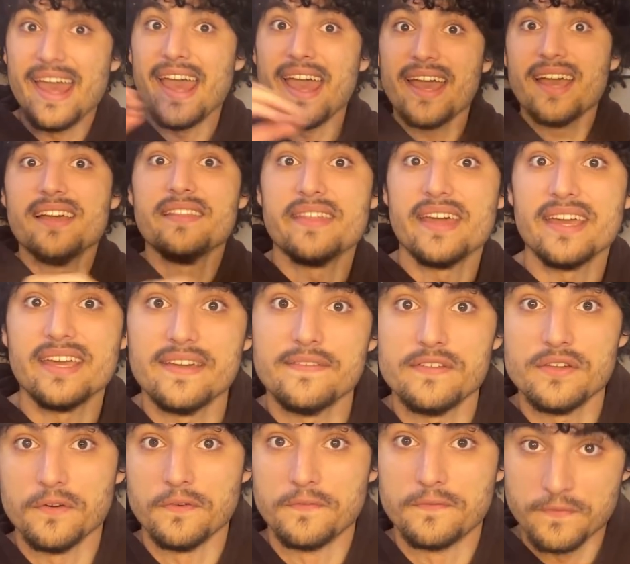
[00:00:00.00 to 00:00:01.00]
and they give
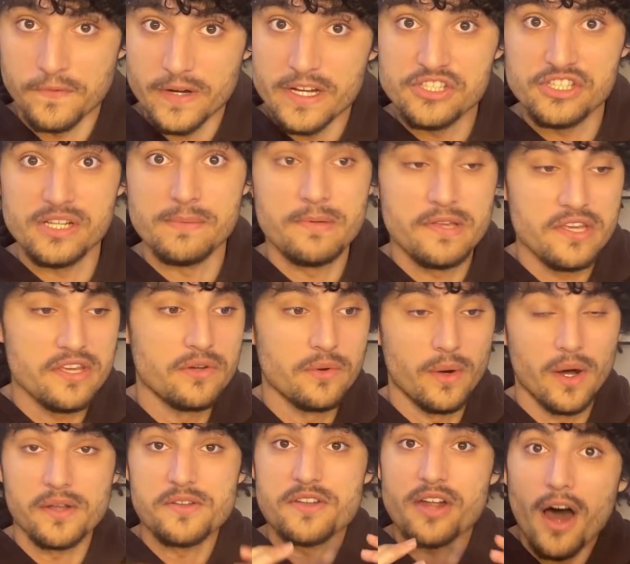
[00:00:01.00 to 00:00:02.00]
you a free
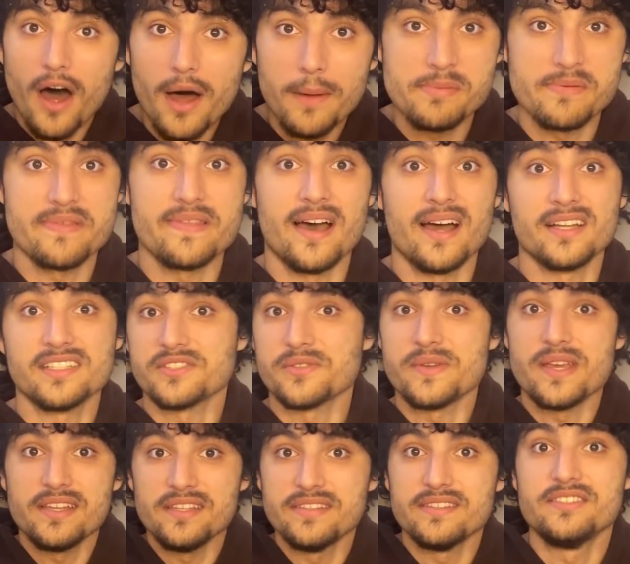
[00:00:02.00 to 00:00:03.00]
GPU on top of that so